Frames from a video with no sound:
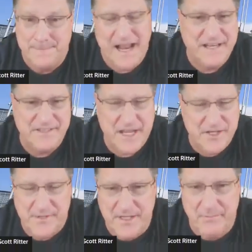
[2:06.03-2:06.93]
The United
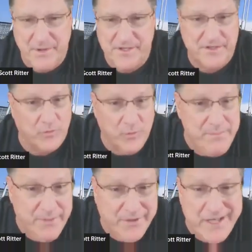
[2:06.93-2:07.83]
States was in the business of
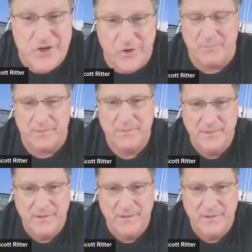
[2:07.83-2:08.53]
rebuilding Europe,